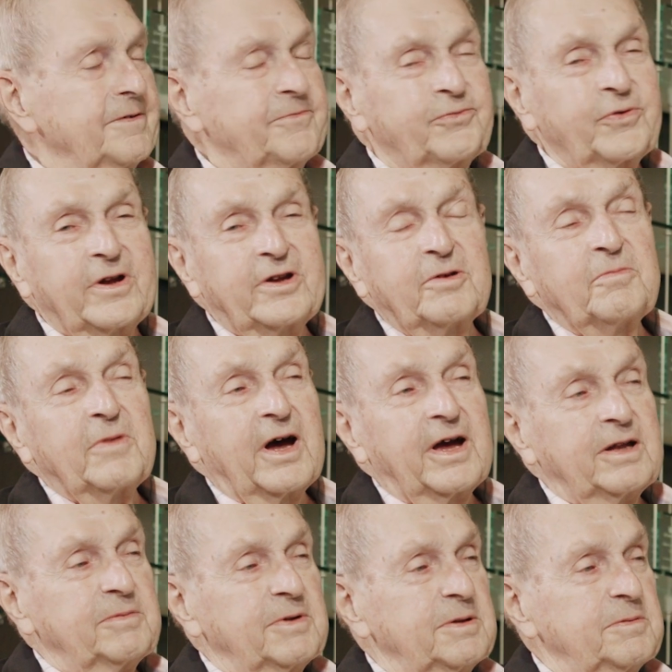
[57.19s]
friend of
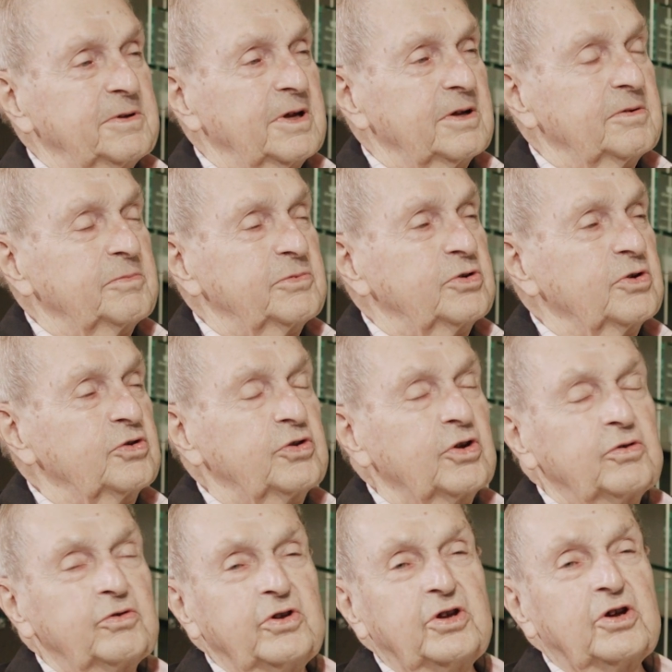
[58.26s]
mine, maybe a
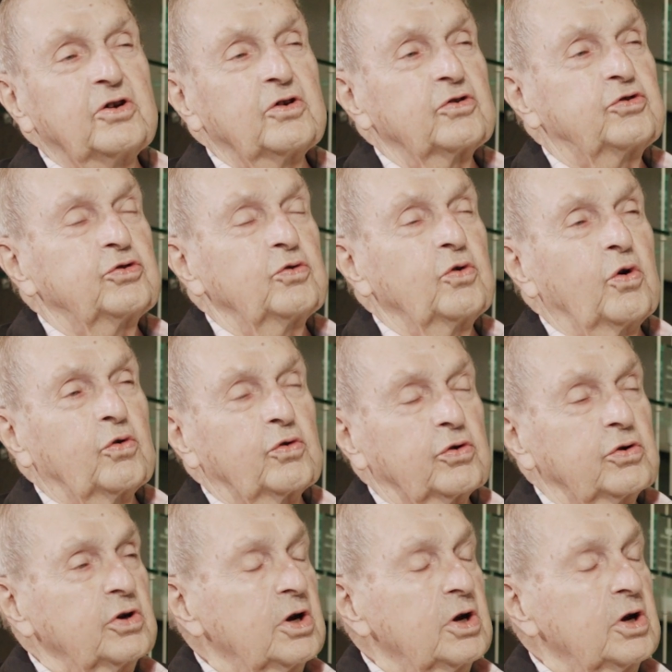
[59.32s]
year or two older,